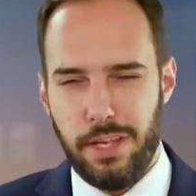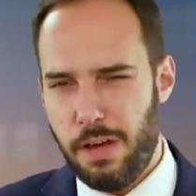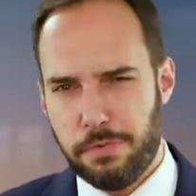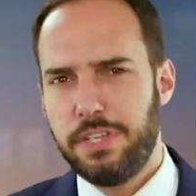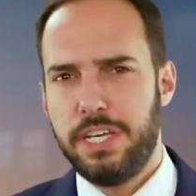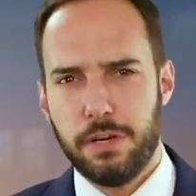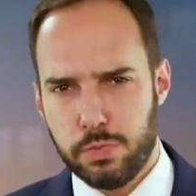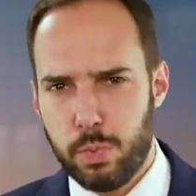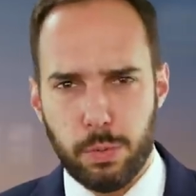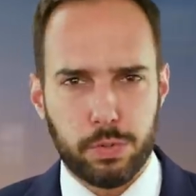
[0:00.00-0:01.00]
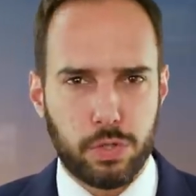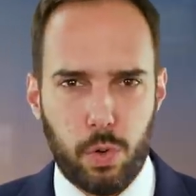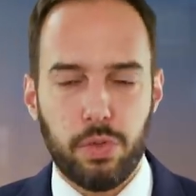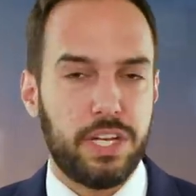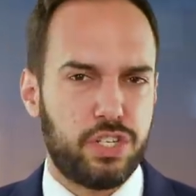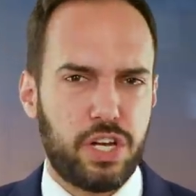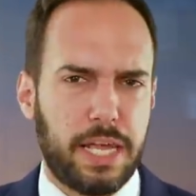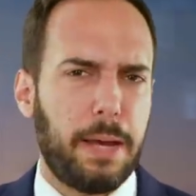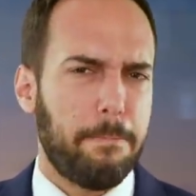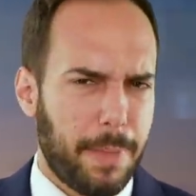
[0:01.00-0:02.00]
You know, for years we were told that
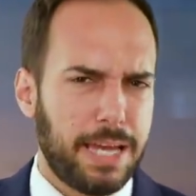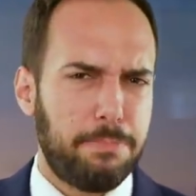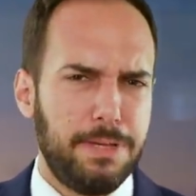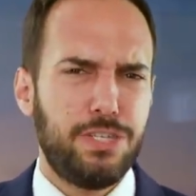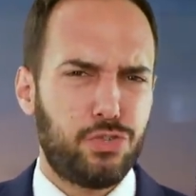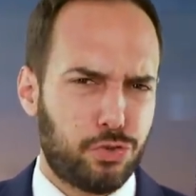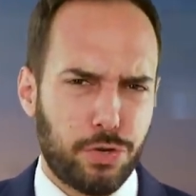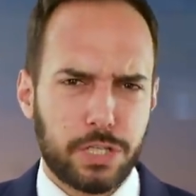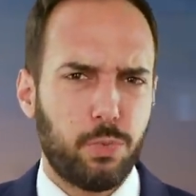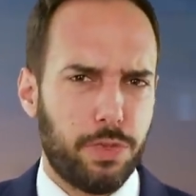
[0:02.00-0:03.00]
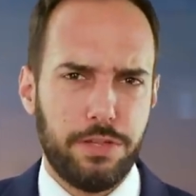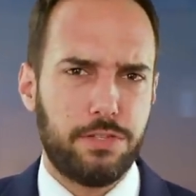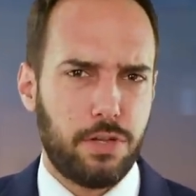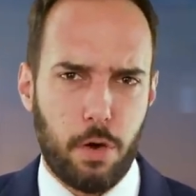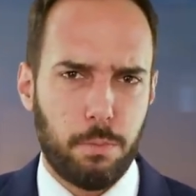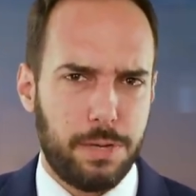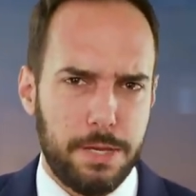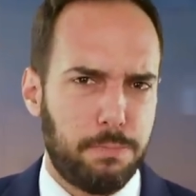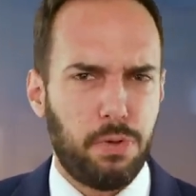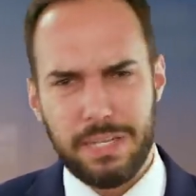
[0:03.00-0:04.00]
China might be strict with its own
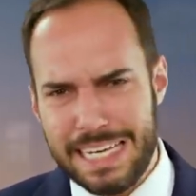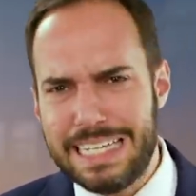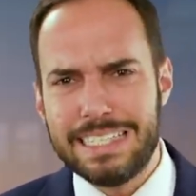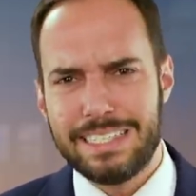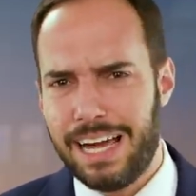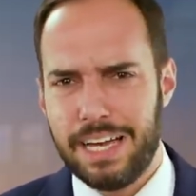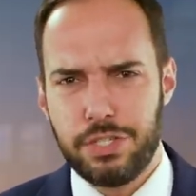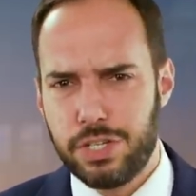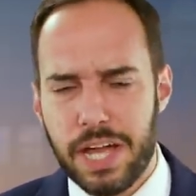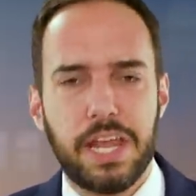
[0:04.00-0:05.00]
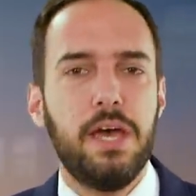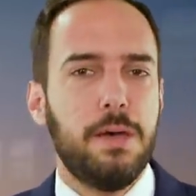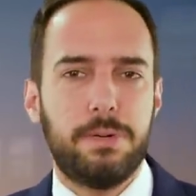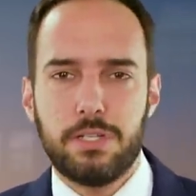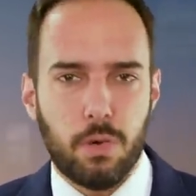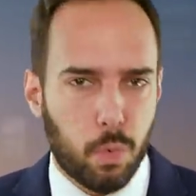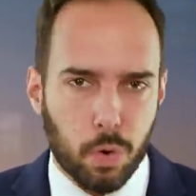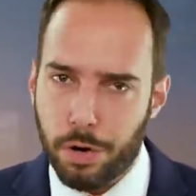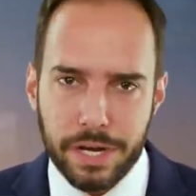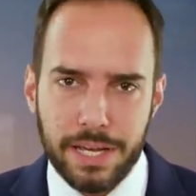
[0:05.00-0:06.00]
people inside China, but don't
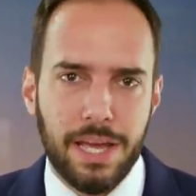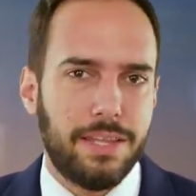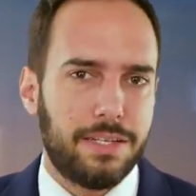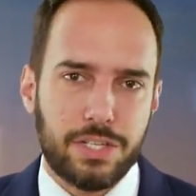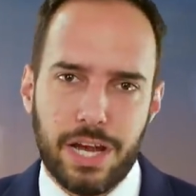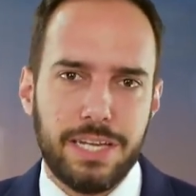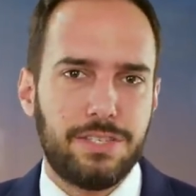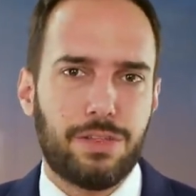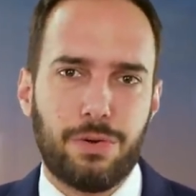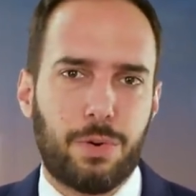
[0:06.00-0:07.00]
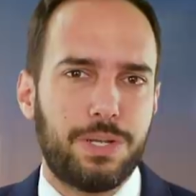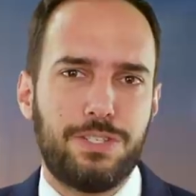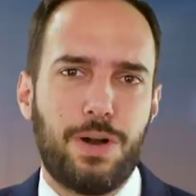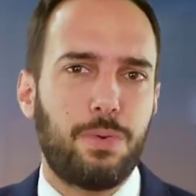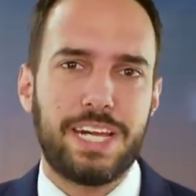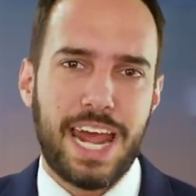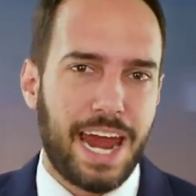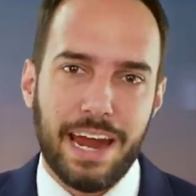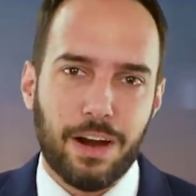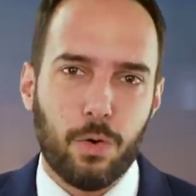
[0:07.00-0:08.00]
worry, the Chinese authorities don't
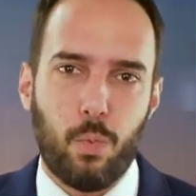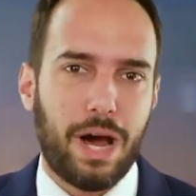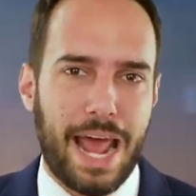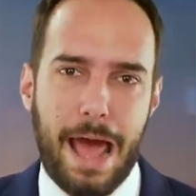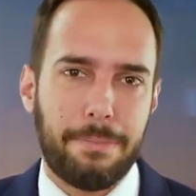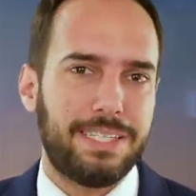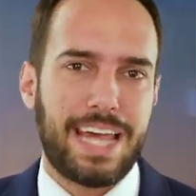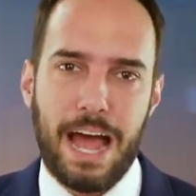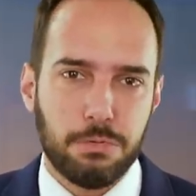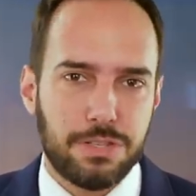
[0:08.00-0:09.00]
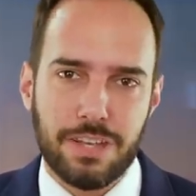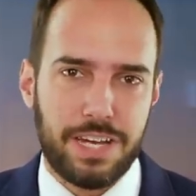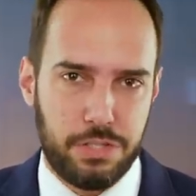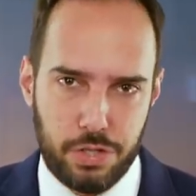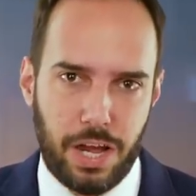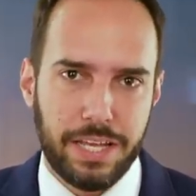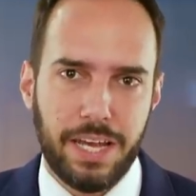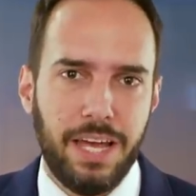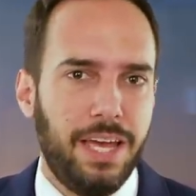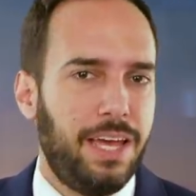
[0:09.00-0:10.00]
care what happens outside
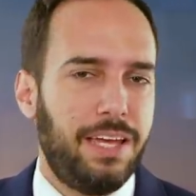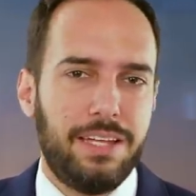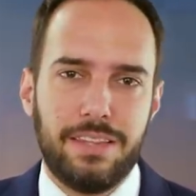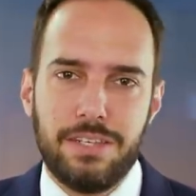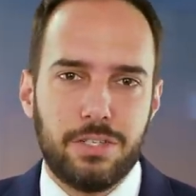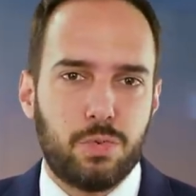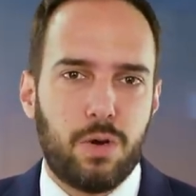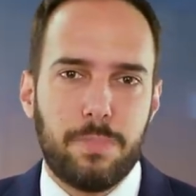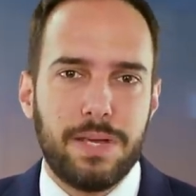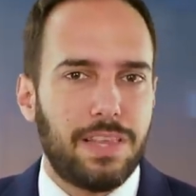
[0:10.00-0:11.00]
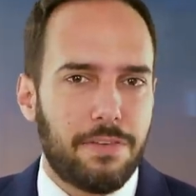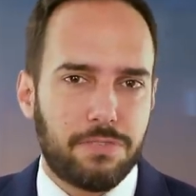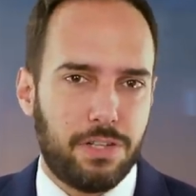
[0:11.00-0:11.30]
China. They just want to be left